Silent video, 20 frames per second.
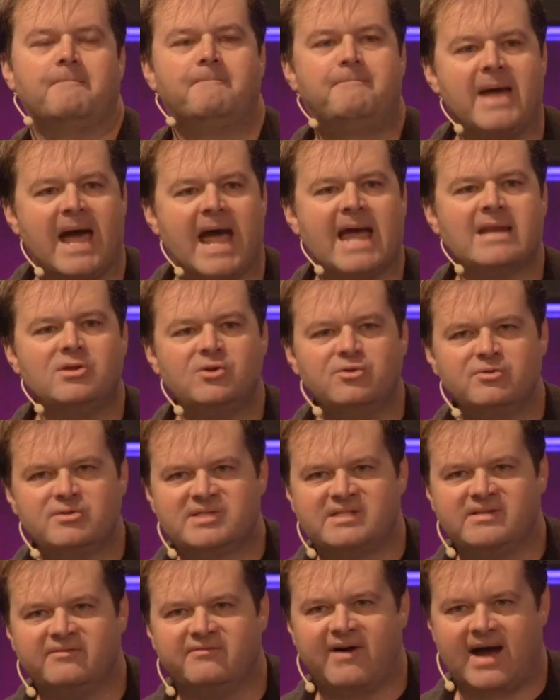Bad news
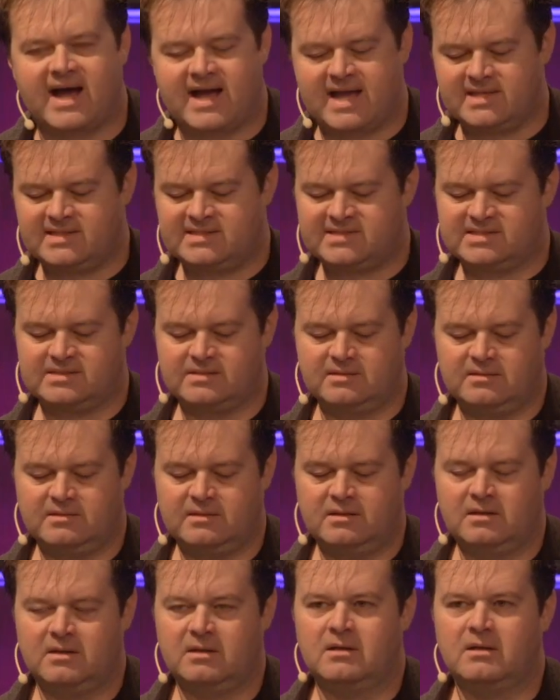divides,
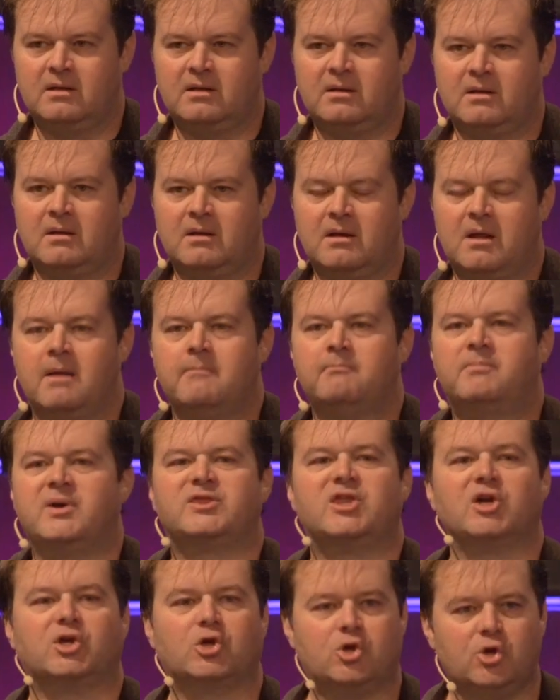
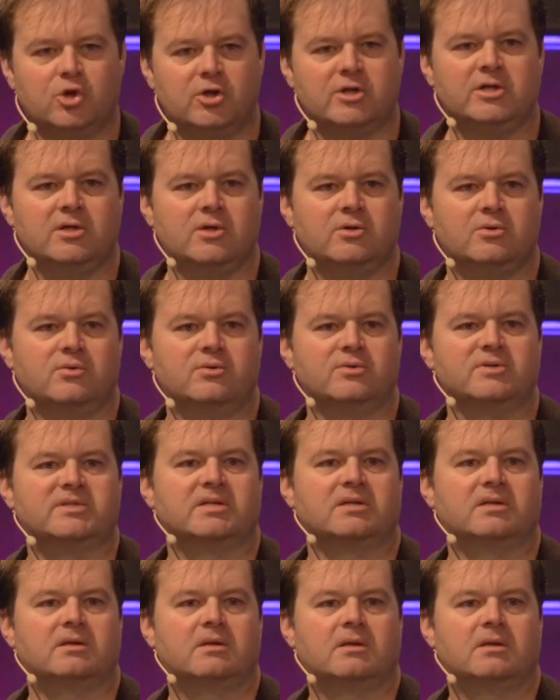but the good news